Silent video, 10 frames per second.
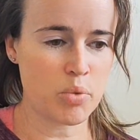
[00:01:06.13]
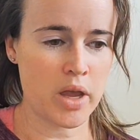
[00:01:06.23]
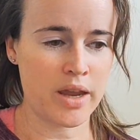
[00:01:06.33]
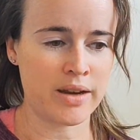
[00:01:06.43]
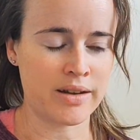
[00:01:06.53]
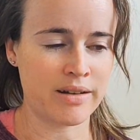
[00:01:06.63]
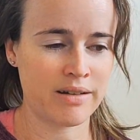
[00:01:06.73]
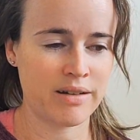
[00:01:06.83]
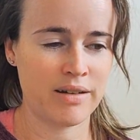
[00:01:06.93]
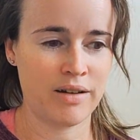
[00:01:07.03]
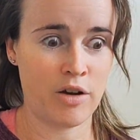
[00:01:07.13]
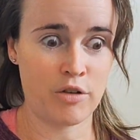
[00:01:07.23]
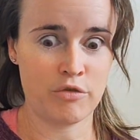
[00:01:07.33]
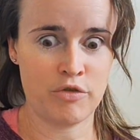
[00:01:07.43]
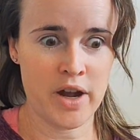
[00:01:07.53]
been
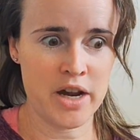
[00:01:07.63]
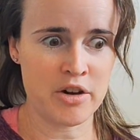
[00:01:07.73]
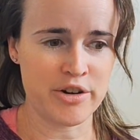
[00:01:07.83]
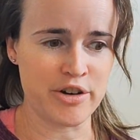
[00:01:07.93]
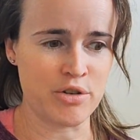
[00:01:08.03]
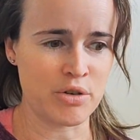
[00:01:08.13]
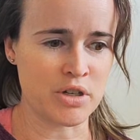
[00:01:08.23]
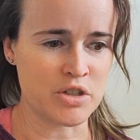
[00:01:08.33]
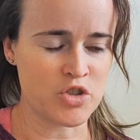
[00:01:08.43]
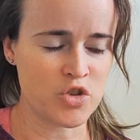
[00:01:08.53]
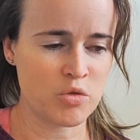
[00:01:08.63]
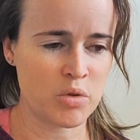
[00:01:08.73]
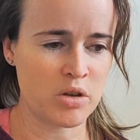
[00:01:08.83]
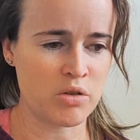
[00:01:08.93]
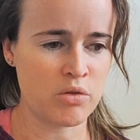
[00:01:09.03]
on fire or
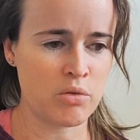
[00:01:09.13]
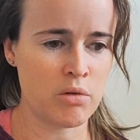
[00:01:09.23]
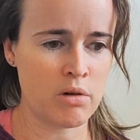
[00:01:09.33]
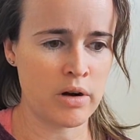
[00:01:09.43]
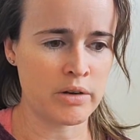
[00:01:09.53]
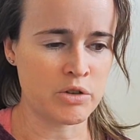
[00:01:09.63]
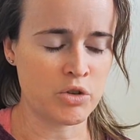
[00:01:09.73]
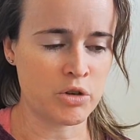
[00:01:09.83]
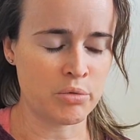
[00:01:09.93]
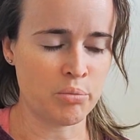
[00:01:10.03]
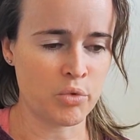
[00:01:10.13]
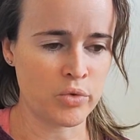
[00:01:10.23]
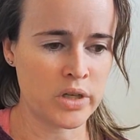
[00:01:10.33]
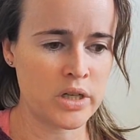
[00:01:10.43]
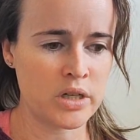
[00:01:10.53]
consuming you or you couldn't
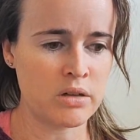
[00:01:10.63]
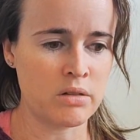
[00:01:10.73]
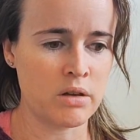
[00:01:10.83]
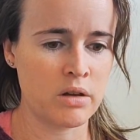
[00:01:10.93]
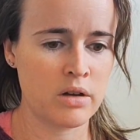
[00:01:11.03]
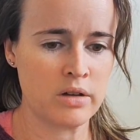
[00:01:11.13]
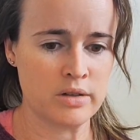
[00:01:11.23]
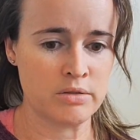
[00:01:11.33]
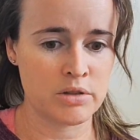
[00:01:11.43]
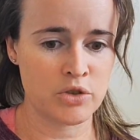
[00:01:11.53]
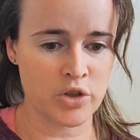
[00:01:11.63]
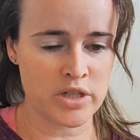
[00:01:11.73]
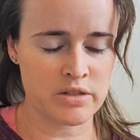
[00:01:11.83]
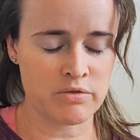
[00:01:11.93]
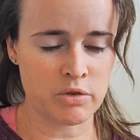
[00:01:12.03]
breathe,
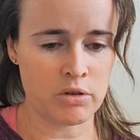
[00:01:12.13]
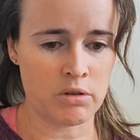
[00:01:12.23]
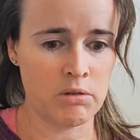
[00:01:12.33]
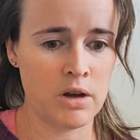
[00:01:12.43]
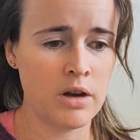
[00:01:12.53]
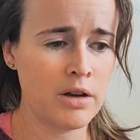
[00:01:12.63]
stressful.